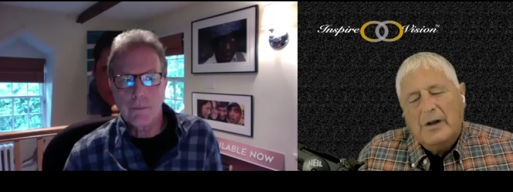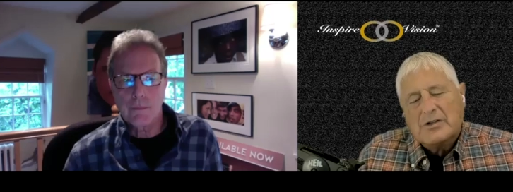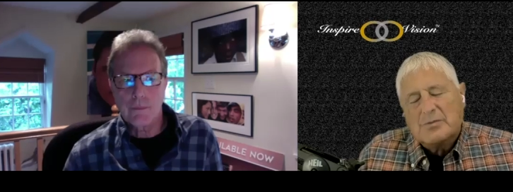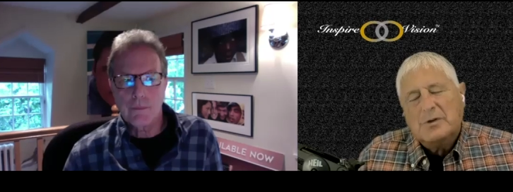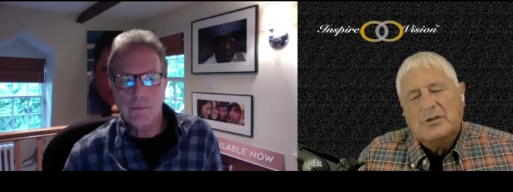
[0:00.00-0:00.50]

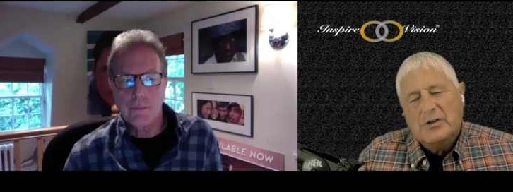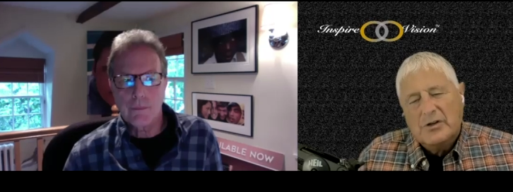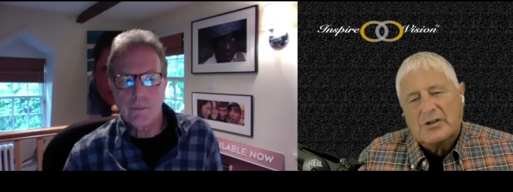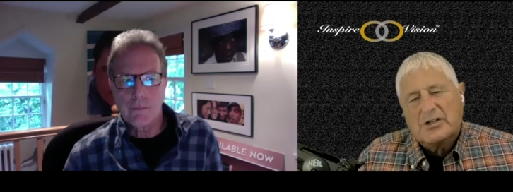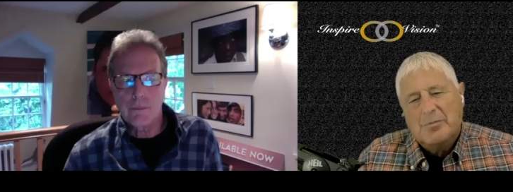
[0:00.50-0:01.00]
Speaker 1: has been your
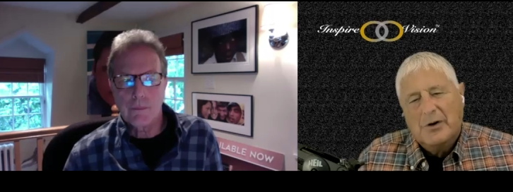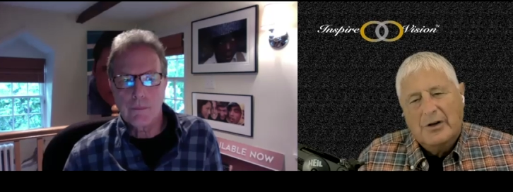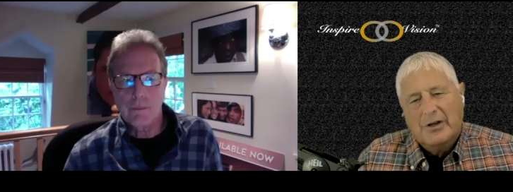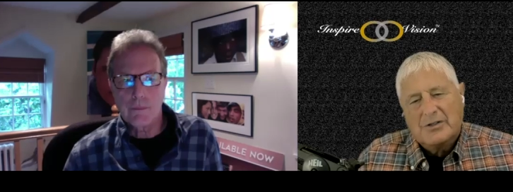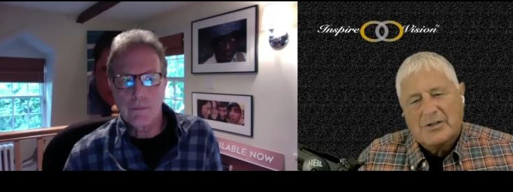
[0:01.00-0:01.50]

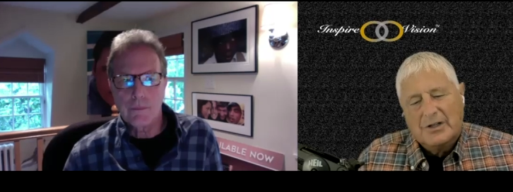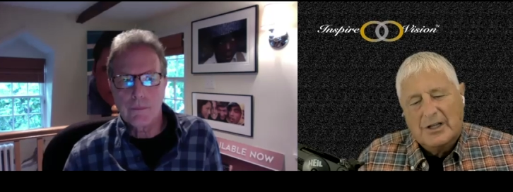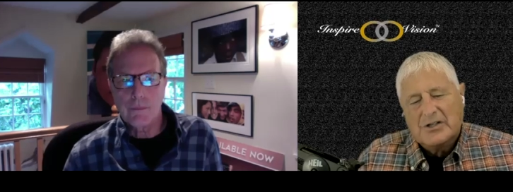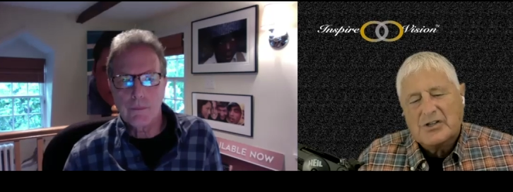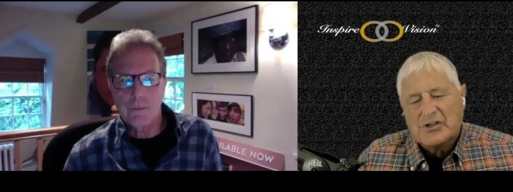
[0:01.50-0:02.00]
experience and
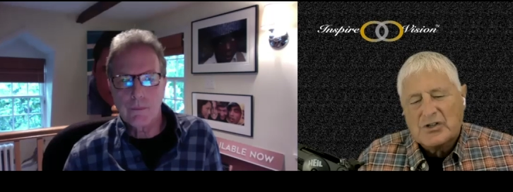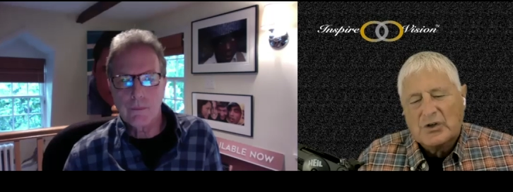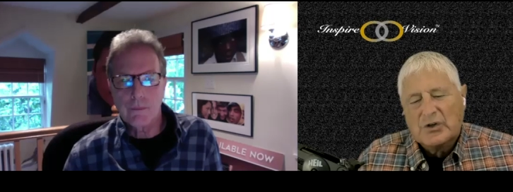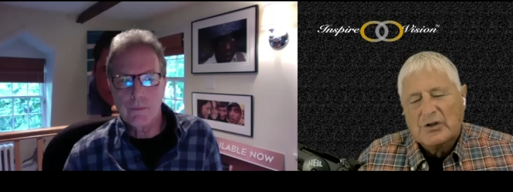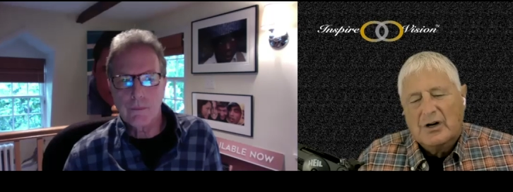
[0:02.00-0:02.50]
lessons
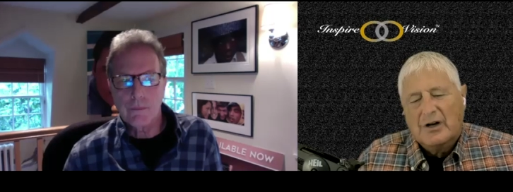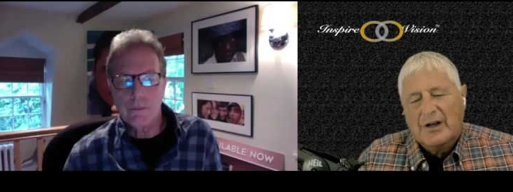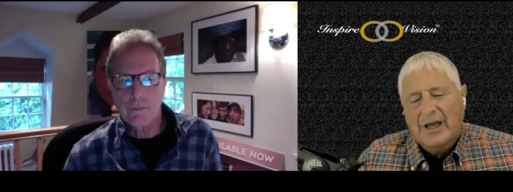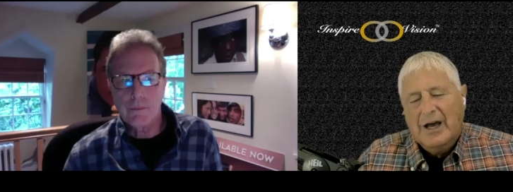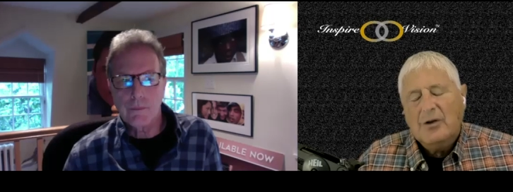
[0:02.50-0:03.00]
learned on
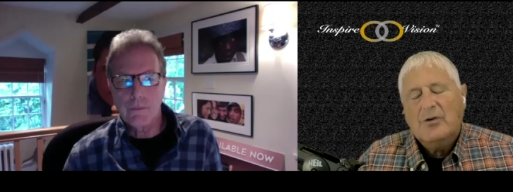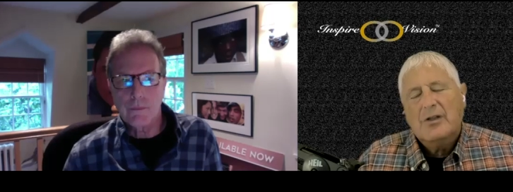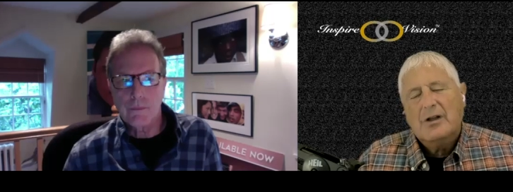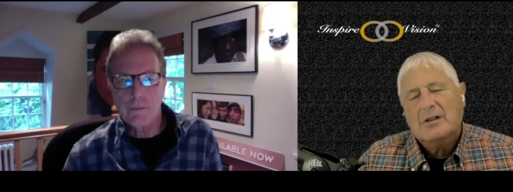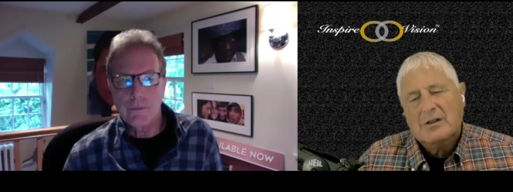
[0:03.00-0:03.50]
how do
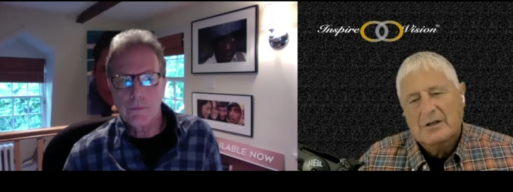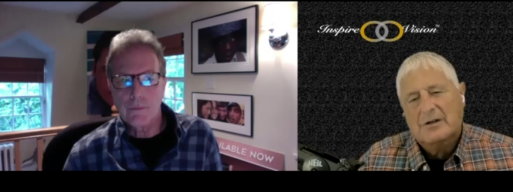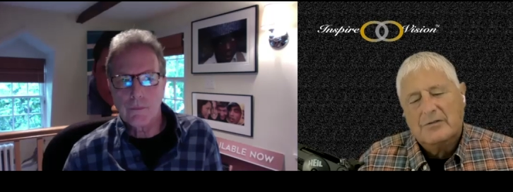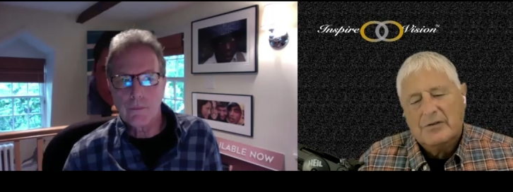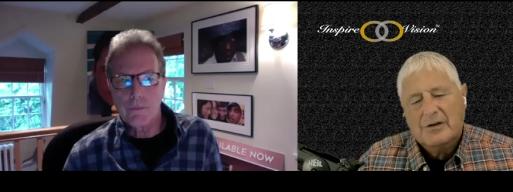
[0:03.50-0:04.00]
they
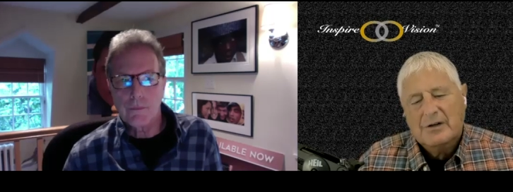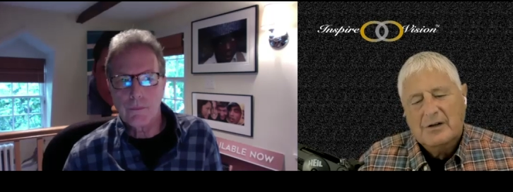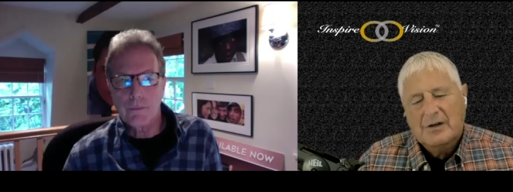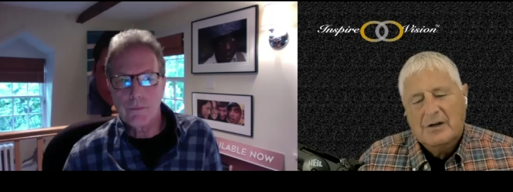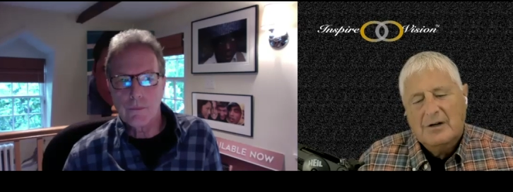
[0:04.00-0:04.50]
live
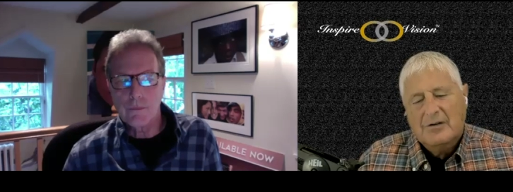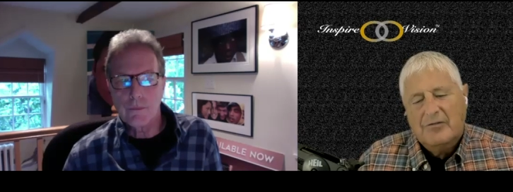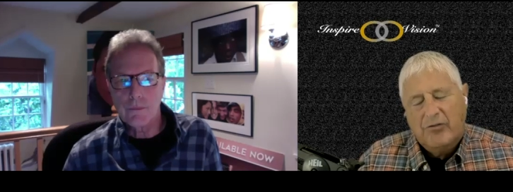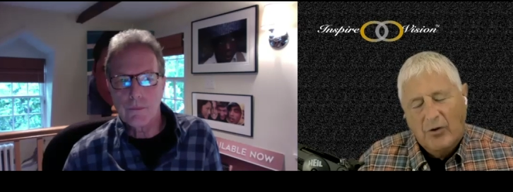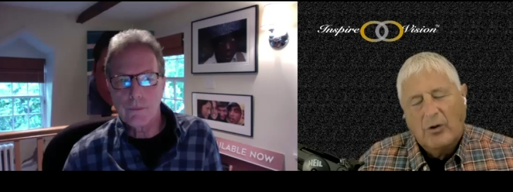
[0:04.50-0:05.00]

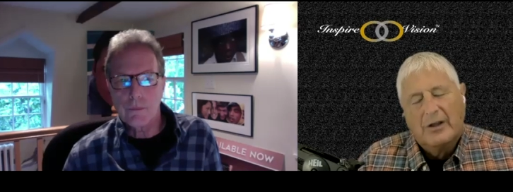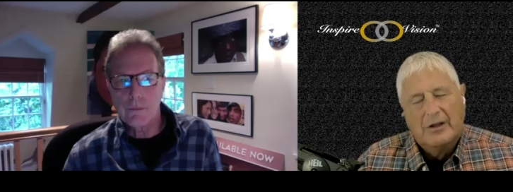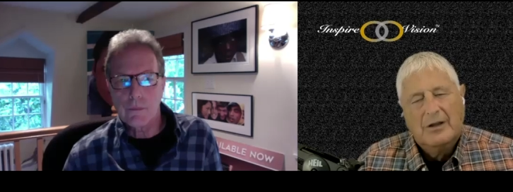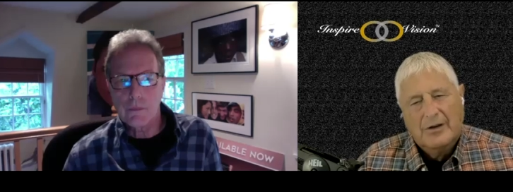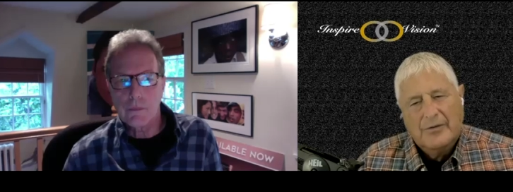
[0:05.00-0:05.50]

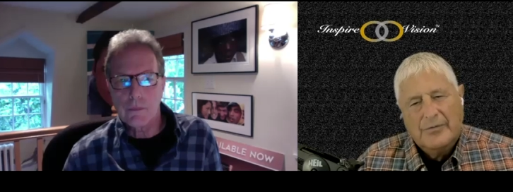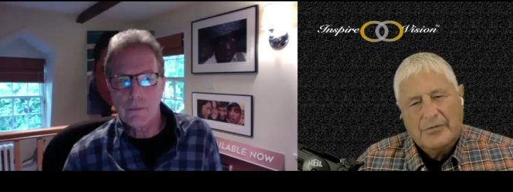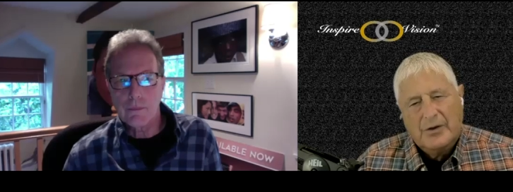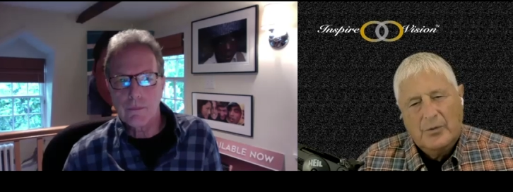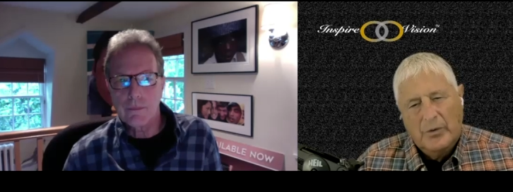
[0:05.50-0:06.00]
fully,
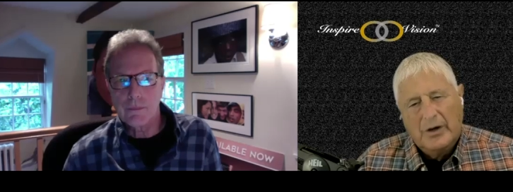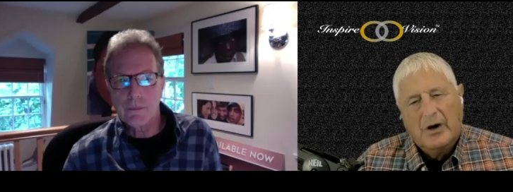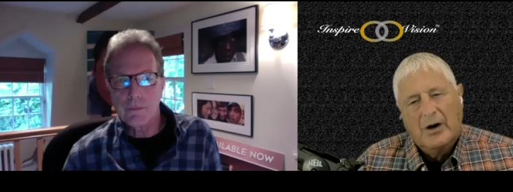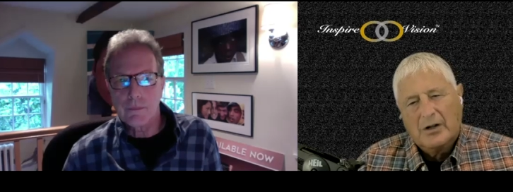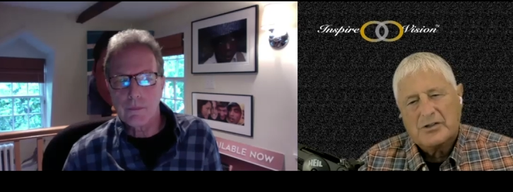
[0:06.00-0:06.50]

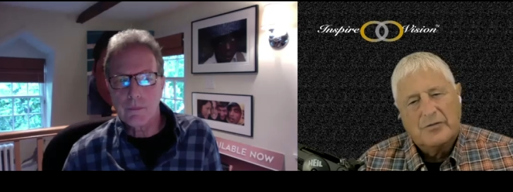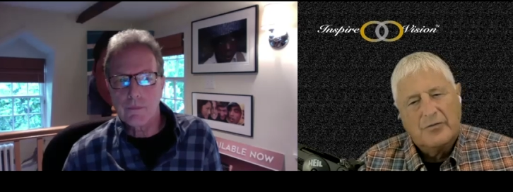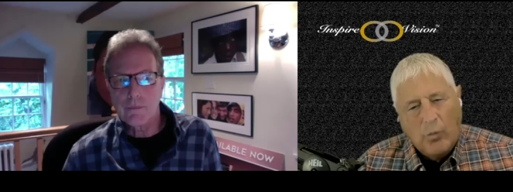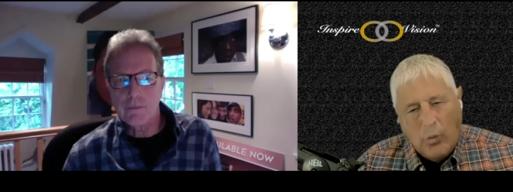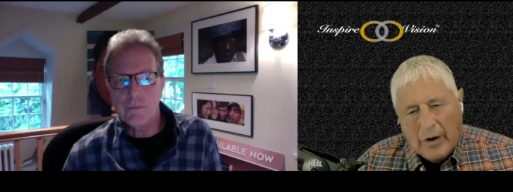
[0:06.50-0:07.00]
regardless of
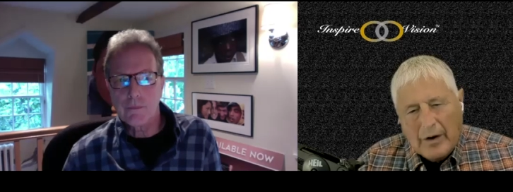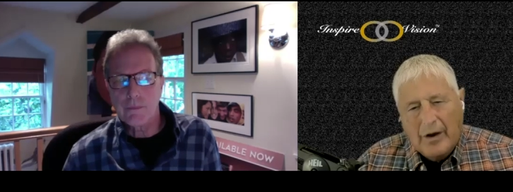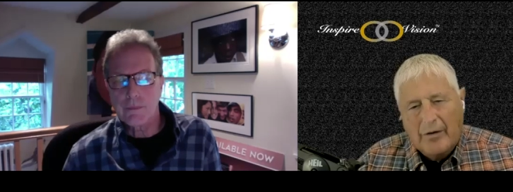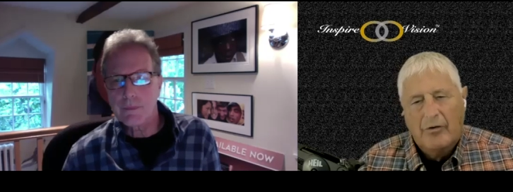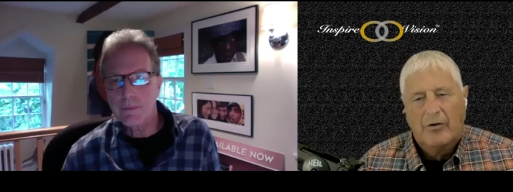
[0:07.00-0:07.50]

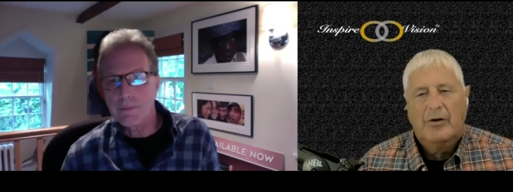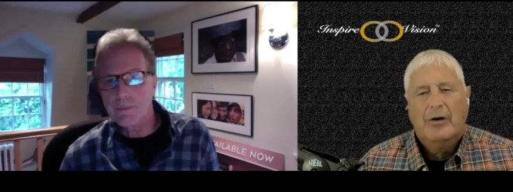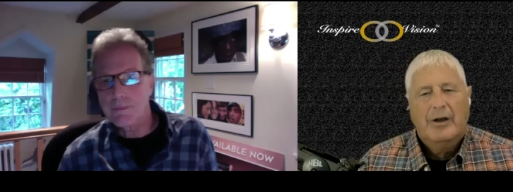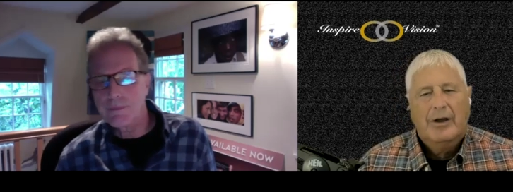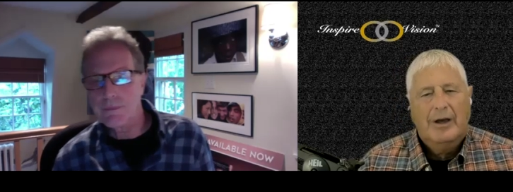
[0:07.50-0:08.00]
whatever
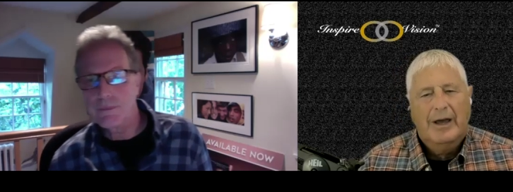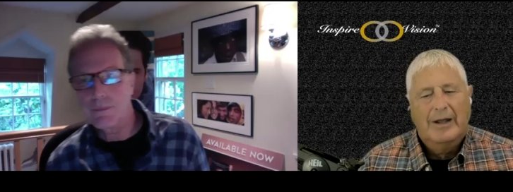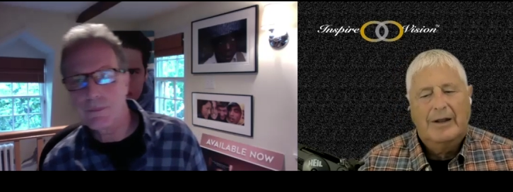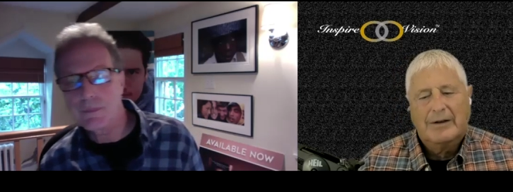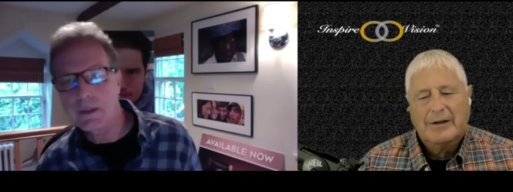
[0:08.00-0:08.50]

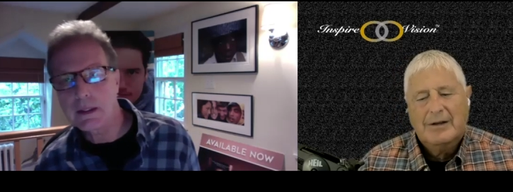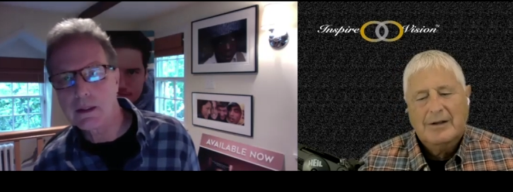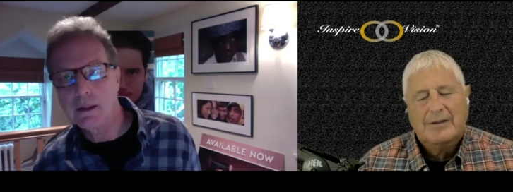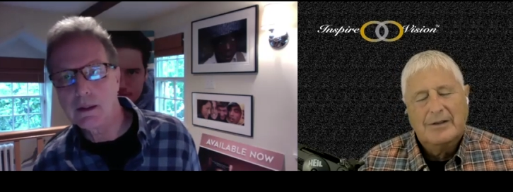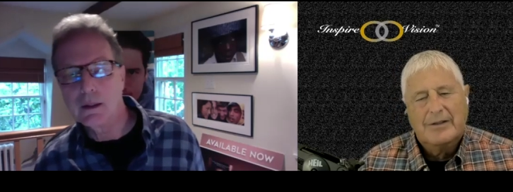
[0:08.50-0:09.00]
hand
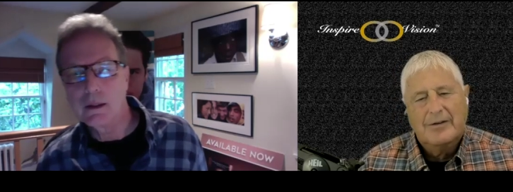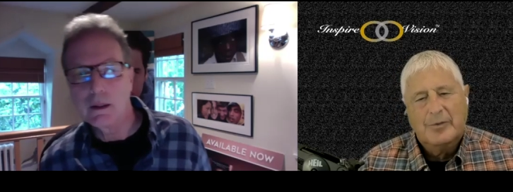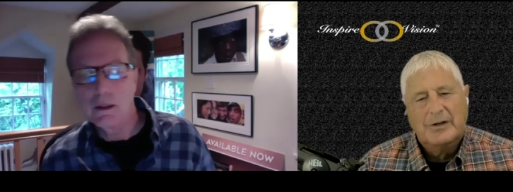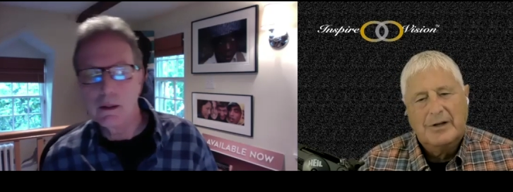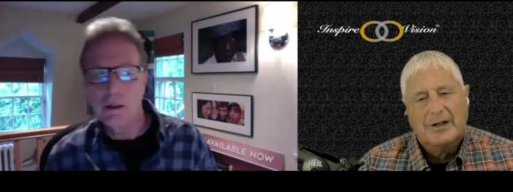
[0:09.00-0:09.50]
that they've
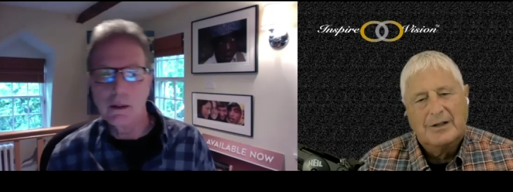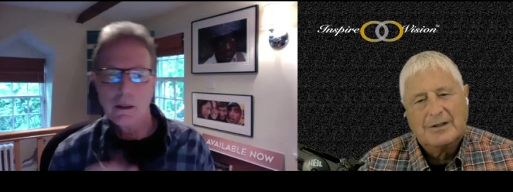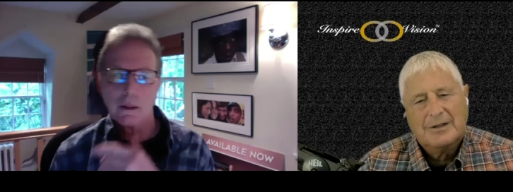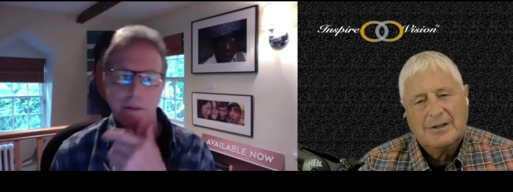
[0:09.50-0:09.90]
been dealt?